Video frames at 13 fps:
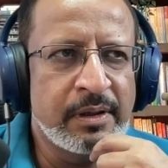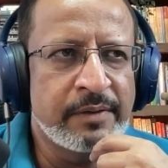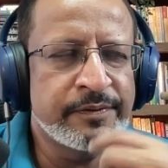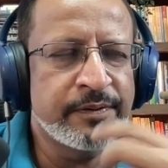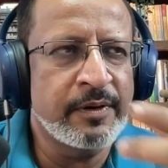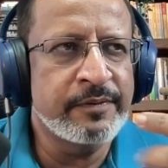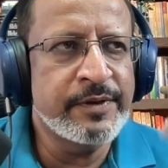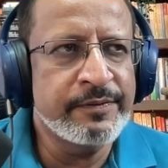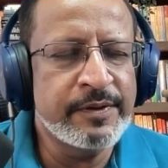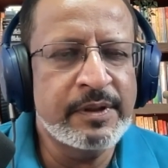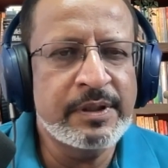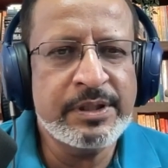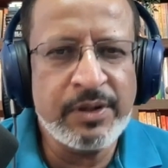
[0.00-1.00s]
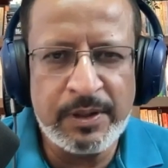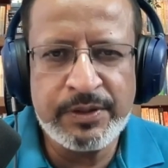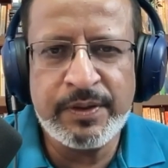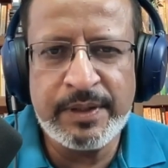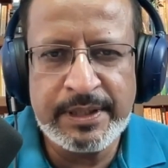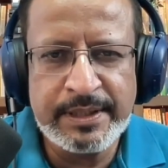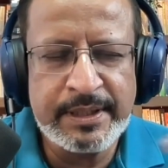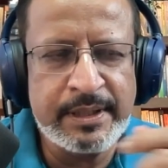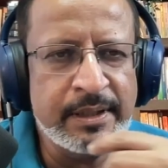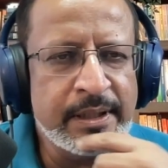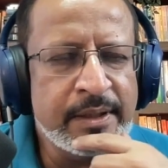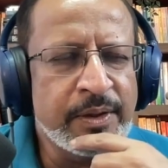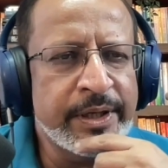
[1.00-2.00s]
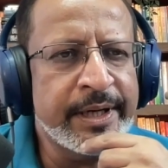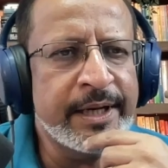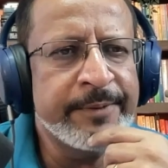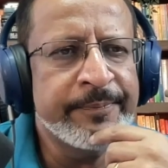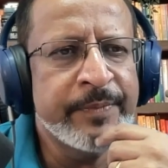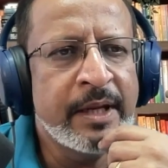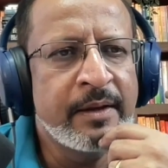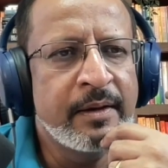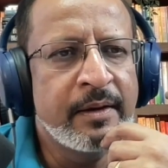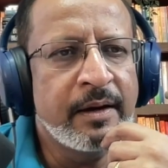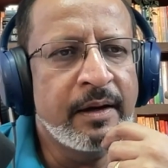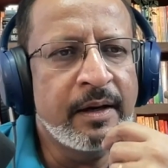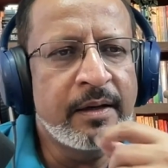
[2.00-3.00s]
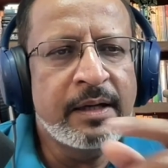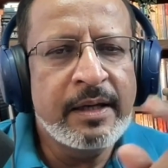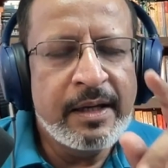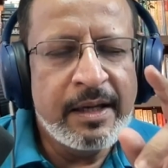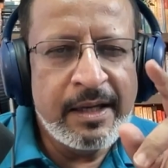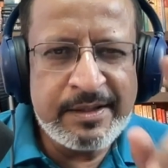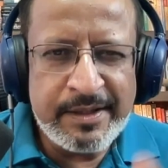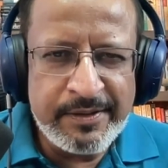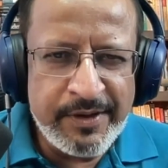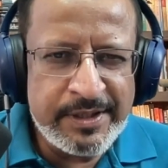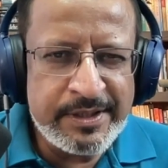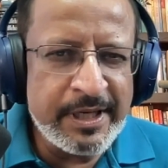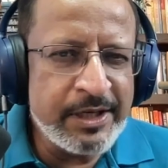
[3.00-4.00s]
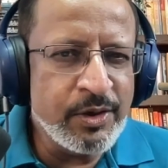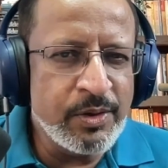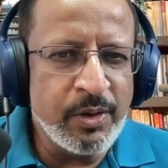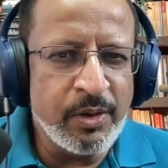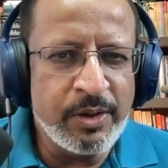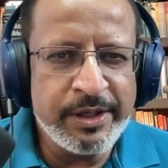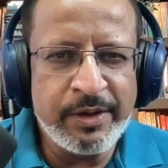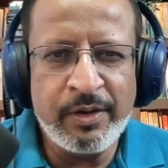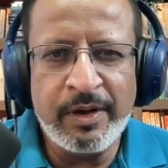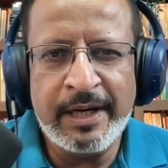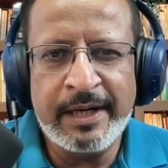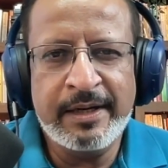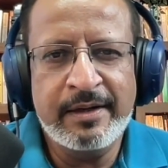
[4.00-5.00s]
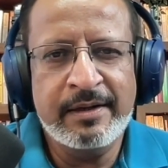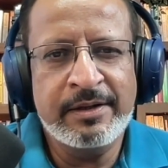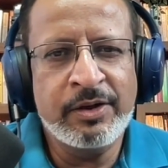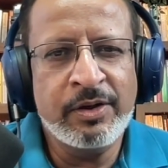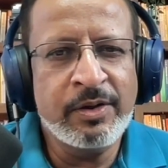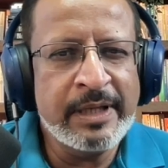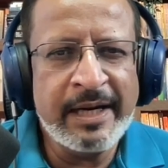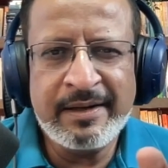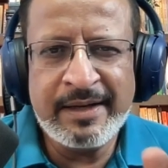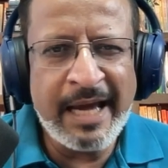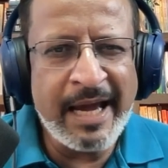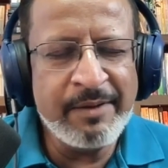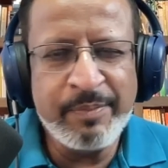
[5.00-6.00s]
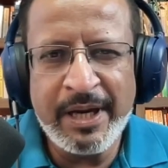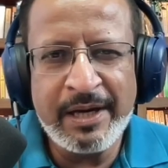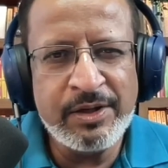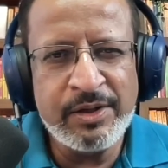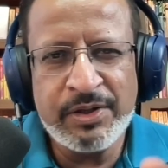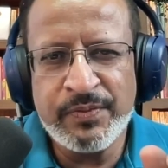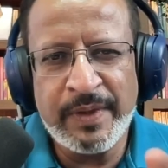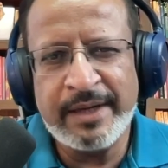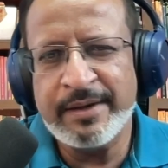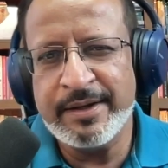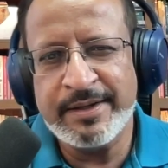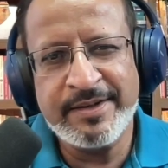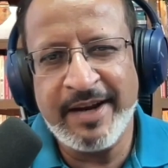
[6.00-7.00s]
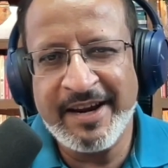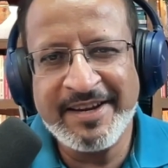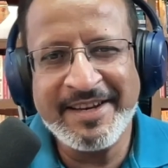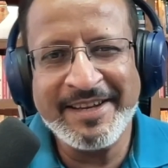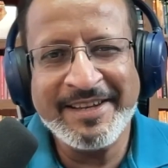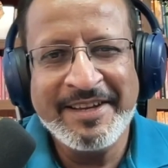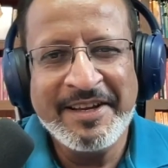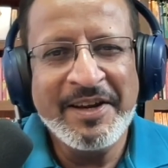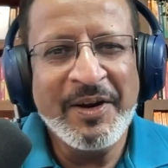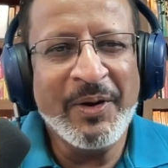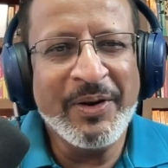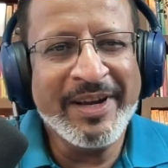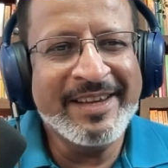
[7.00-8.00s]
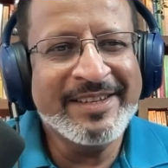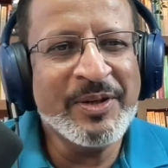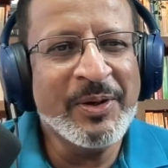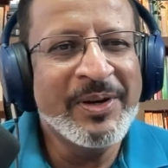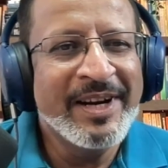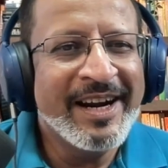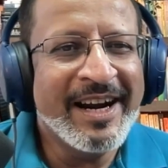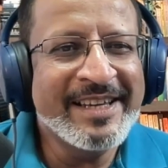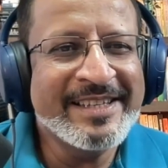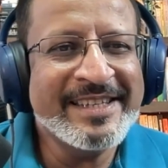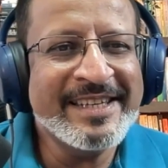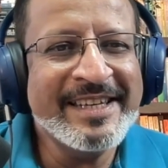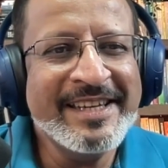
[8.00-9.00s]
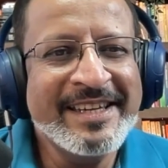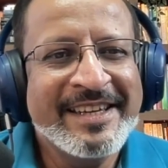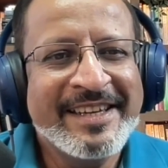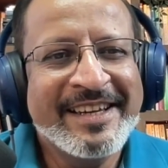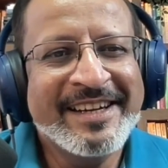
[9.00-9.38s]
of the foods also is accordingly. uh, it's interesting to note, and that tank behind you is very distracting. Okay, so I see